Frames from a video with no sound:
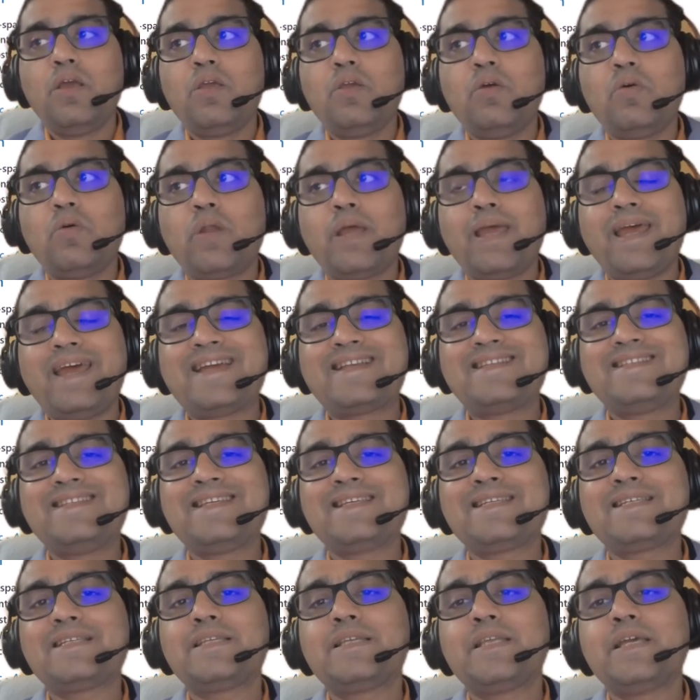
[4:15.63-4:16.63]
your
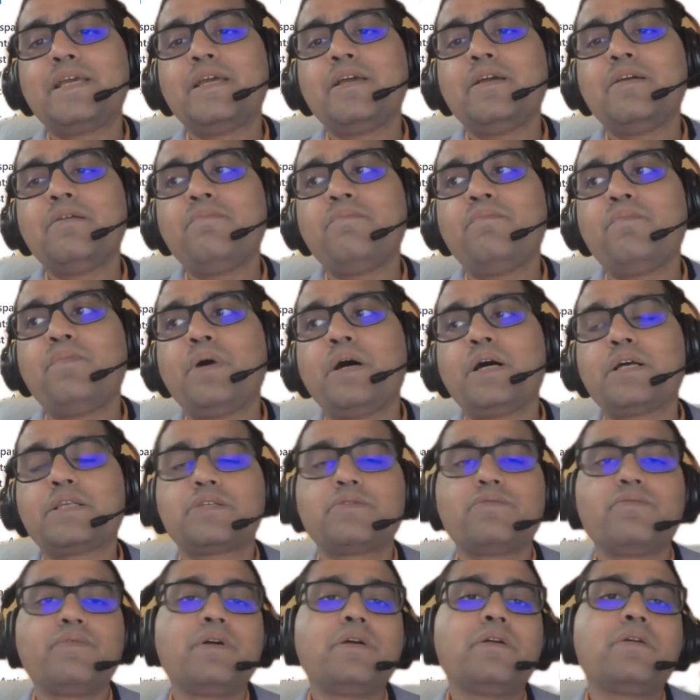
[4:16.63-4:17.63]
existing
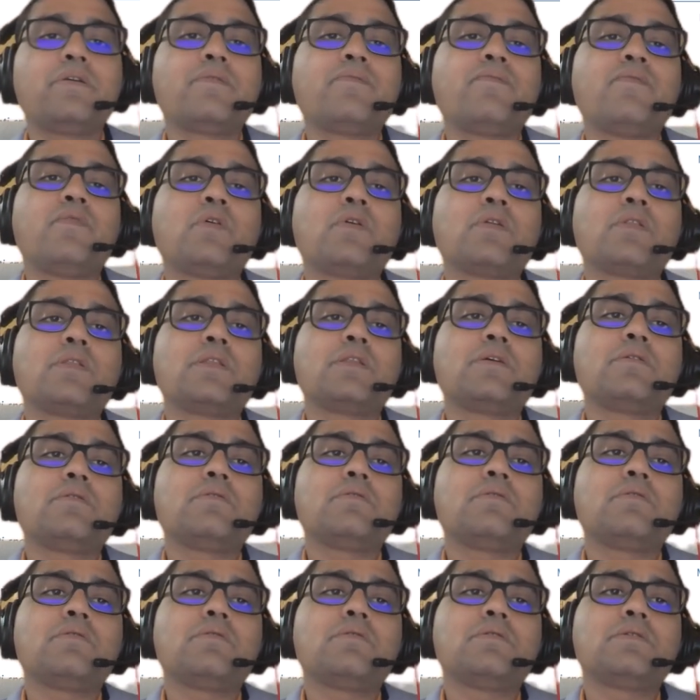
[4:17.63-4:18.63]
password for
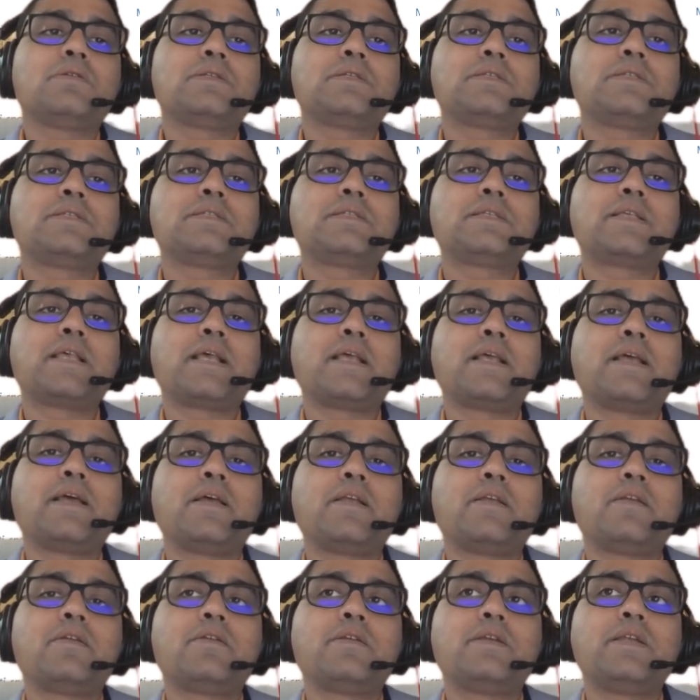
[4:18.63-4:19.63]
the
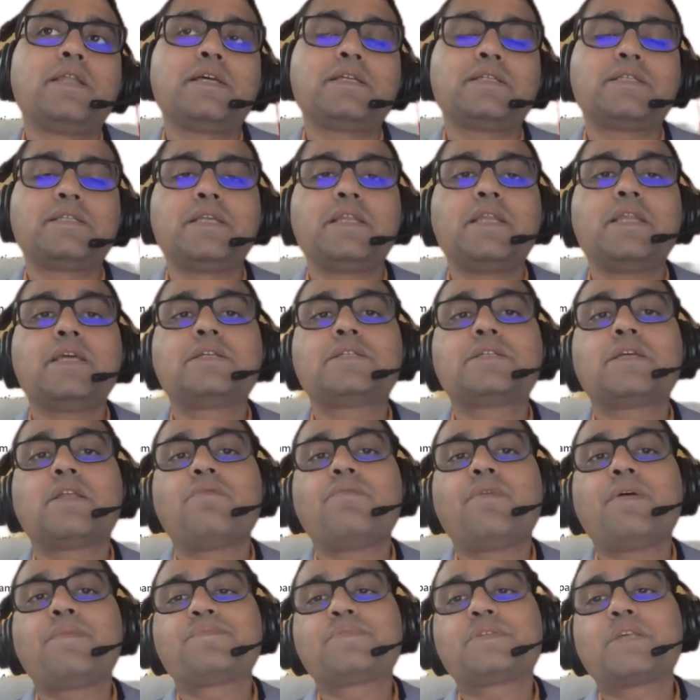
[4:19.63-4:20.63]

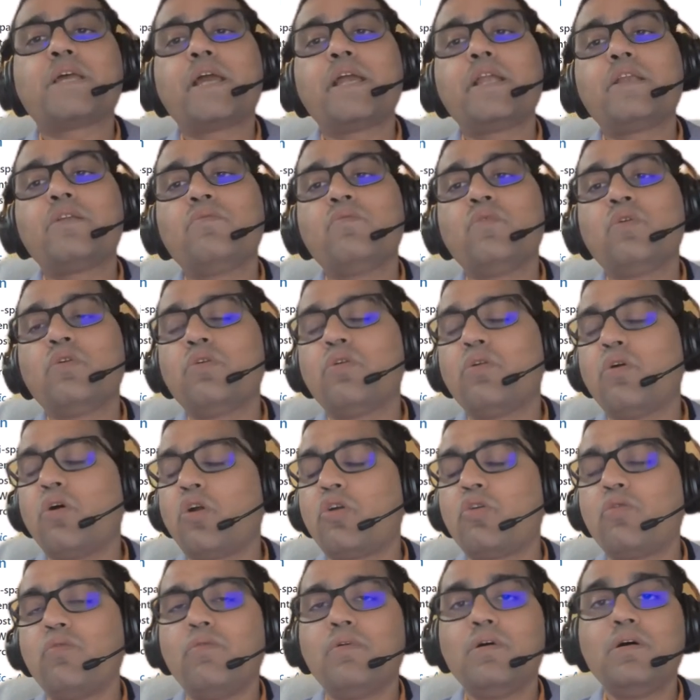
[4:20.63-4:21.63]
destination website would
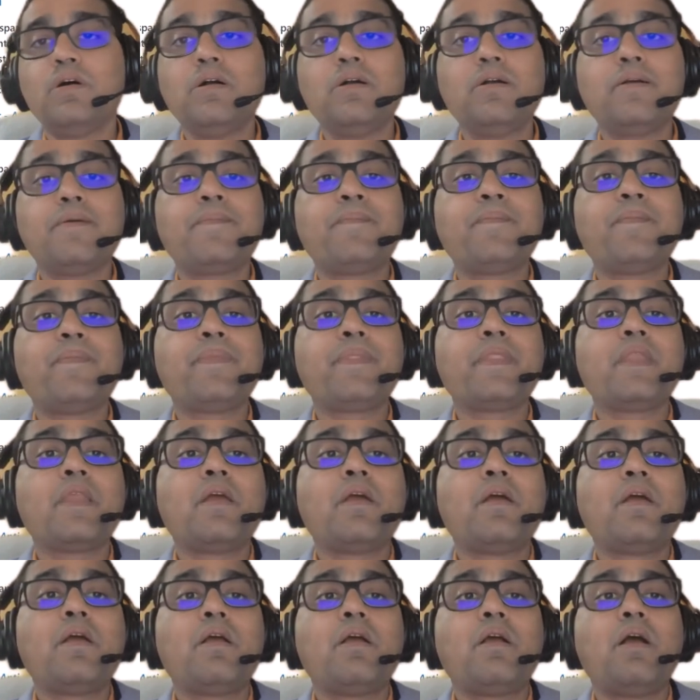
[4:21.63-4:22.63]
not work.
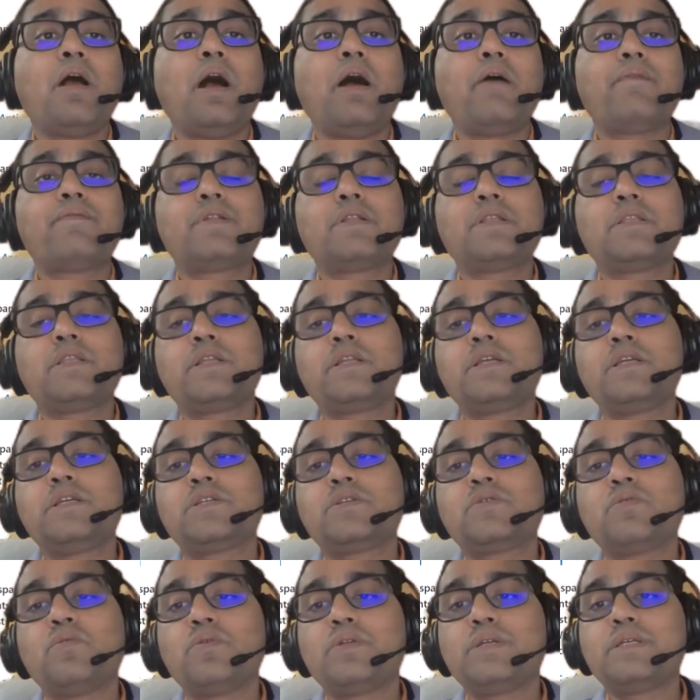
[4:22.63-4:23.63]
After the
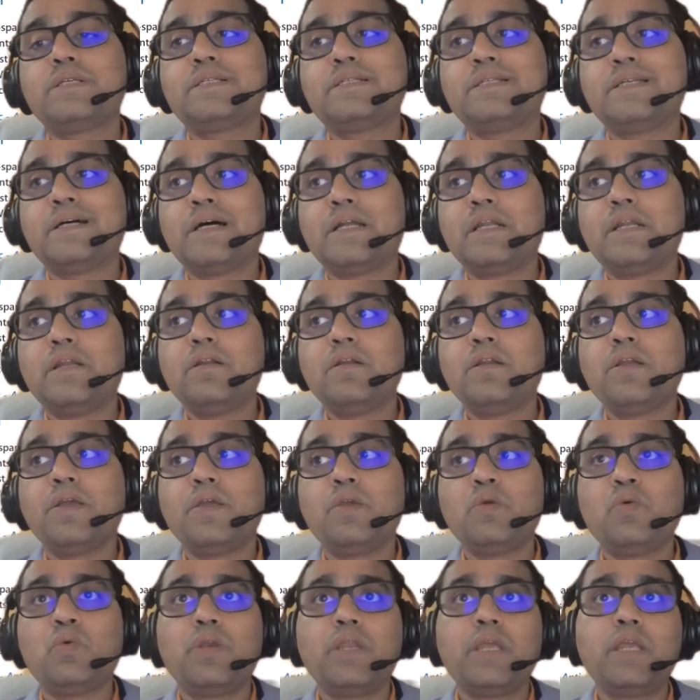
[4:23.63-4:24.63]
restore is done,
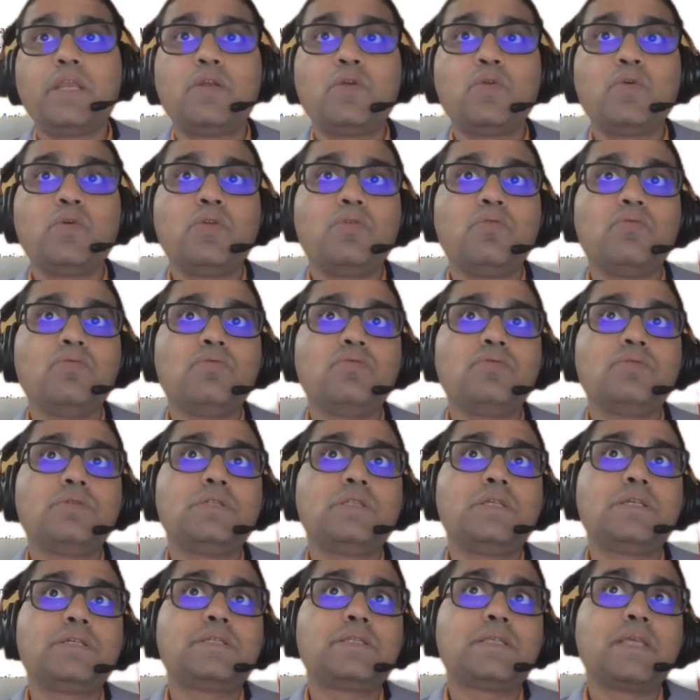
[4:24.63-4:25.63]
you need to
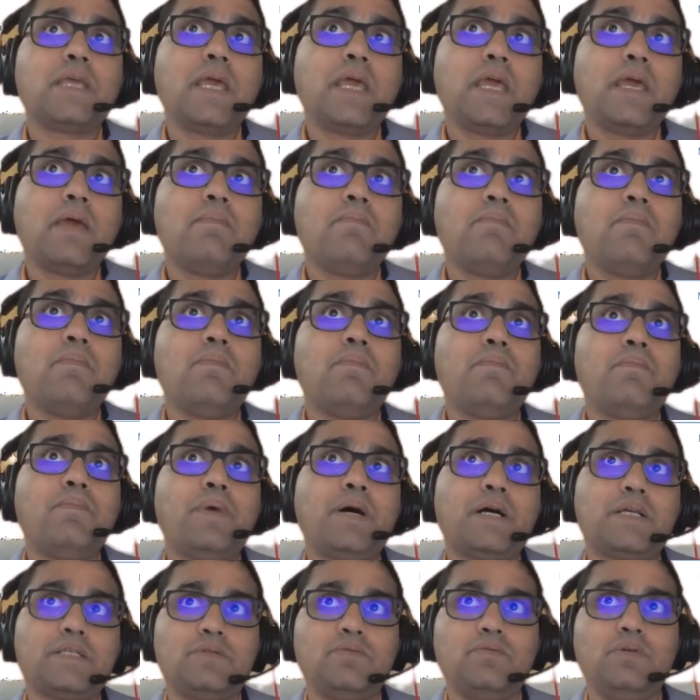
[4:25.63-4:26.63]
use the same
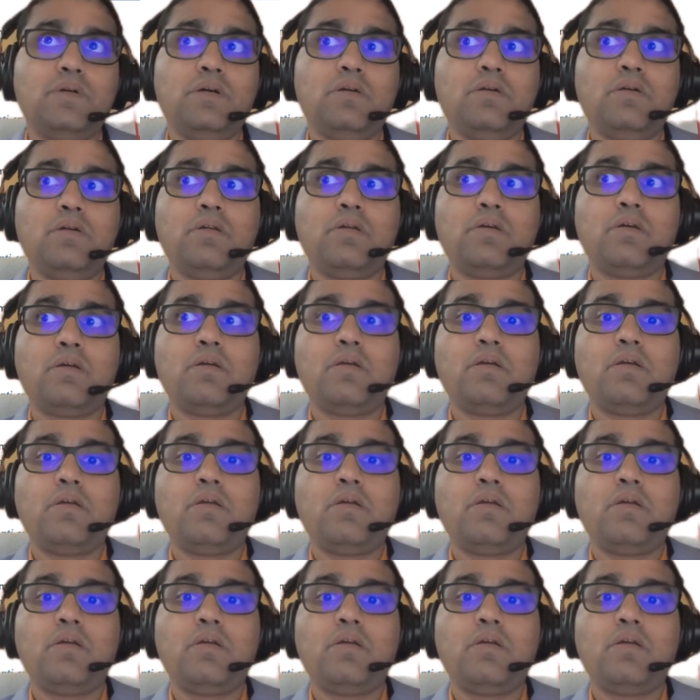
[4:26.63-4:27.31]
password